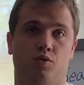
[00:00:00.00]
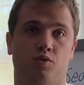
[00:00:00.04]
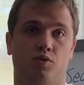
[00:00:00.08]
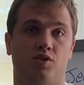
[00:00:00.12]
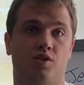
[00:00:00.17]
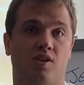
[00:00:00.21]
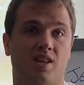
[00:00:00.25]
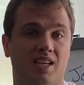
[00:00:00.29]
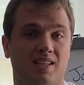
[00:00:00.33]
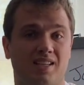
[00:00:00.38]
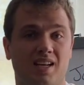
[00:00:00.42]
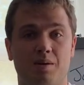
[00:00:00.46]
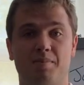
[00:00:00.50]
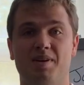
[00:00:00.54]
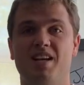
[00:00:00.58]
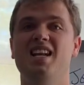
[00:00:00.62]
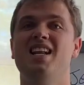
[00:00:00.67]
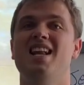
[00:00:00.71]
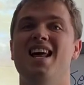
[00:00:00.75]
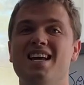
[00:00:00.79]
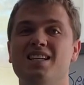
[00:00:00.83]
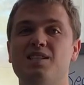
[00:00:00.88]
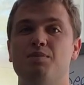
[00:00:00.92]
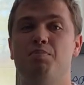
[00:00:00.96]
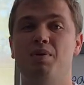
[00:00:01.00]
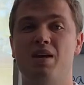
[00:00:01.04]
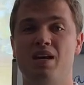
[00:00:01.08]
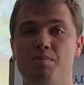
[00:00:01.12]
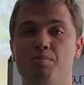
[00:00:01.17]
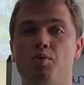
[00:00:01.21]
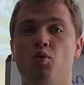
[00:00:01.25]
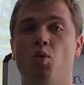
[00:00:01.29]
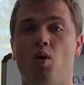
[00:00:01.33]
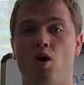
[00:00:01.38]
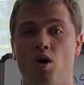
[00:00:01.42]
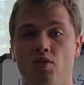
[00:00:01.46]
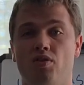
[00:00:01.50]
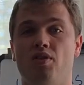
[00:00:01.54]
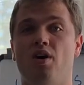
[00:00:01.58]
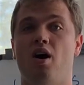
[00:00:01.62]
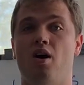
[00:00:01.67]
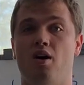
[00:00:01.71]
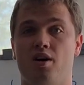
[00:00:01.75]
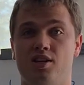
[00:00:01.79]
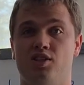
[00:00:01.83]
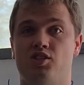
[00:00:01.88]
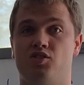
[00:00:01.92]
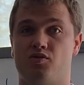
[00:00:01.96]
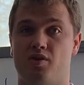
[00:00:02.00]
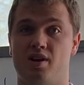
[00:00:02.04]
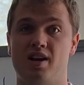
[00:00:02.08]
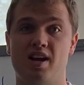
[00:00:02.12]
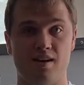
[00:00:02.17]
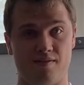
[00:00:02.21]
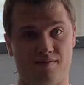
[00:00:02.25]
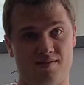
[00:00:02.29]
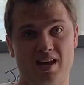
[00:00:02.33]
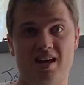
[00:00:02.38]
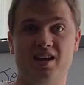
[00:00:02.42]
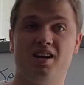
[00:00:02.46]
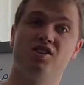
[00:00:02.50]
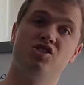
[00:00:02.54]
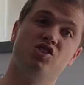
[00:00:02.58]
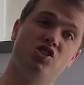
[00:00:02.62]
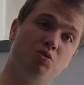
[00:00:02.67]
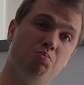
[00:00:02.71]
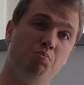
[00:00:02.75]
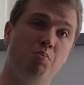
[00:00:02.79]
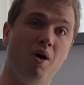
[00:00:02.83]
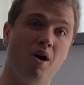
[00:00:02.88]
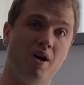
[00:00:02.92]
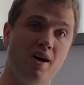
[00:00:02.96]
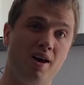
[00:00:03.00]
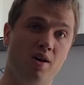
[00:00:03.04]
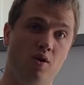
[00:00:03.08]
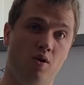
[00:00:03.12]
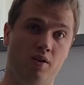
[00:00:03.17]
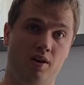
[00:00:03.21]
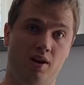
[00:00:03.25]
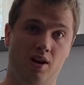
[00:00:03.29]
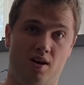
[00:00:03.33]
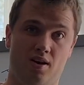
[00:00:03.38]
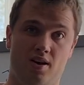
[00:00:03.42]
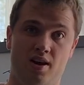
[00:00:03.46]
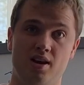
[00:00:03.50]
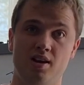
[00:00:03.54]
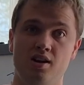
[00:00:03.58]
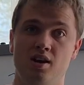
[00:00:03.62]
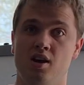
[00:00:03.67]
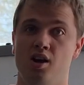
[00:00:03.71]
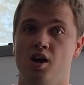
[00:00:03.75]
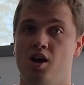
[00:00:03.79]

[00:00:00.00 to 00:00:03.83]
so there's going to be less people on the high street if they can just buy it online,